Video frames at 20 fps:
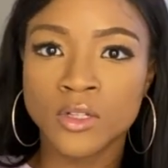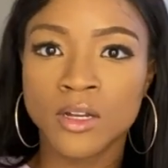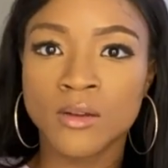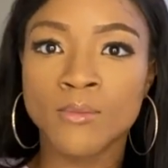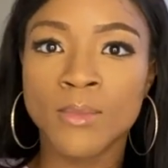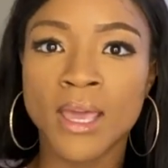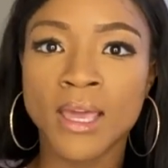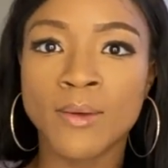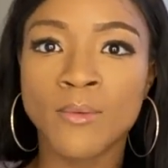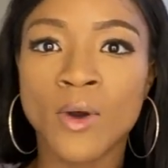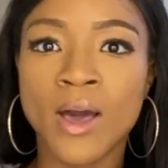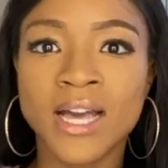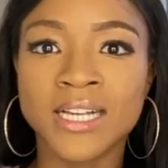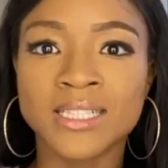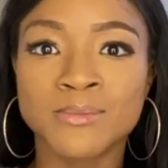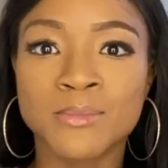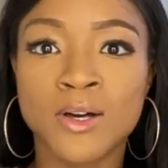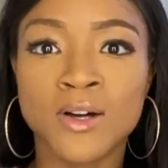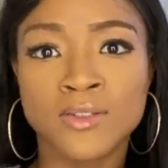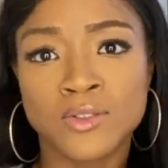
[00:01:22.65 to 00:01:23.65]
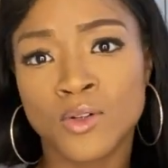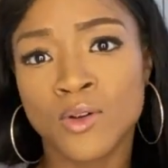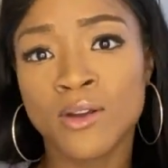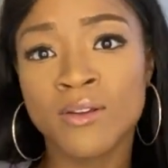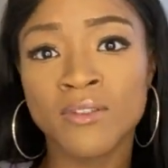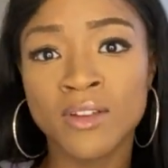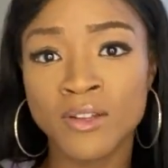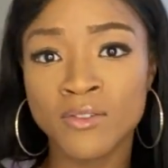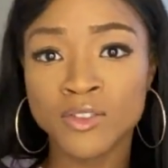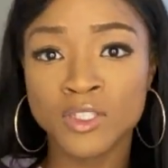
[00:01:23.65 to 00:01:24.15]
in making wax melts or
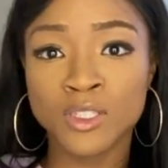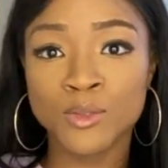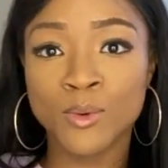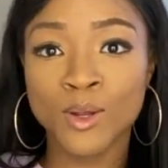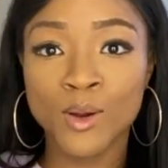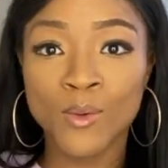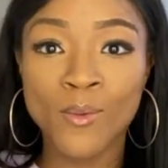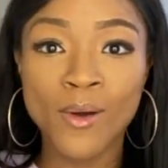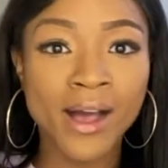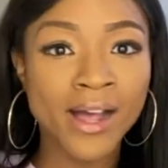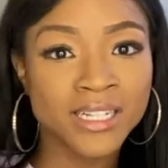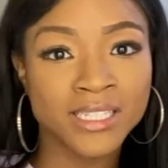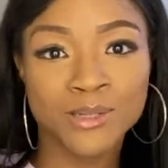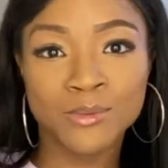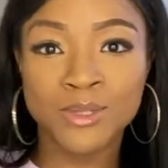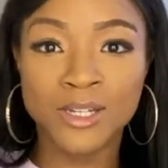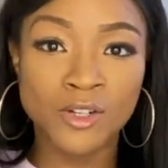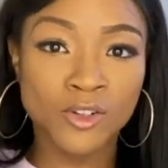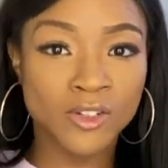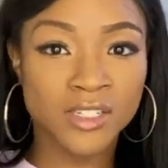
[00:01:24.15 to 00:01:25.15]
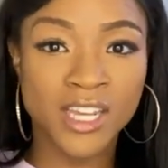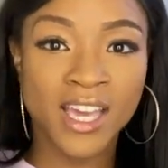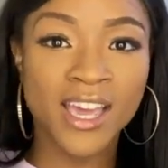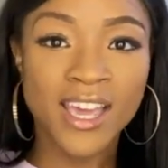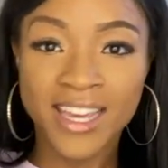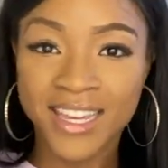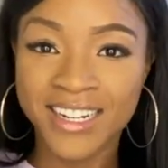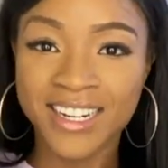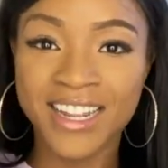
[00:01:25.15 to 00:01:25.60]
even if you just want to watch and be entertained.